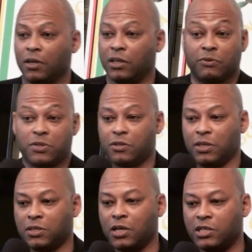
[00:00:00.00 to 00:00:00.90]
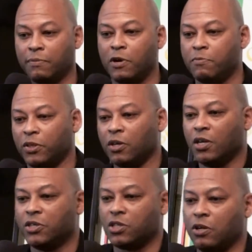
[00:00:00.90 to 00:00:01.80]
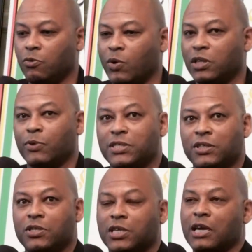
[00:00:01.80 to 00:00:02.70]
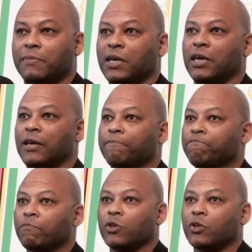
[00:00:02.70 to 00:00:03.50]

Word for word: You know, it was such an exciting moment. So when the West Indies came here,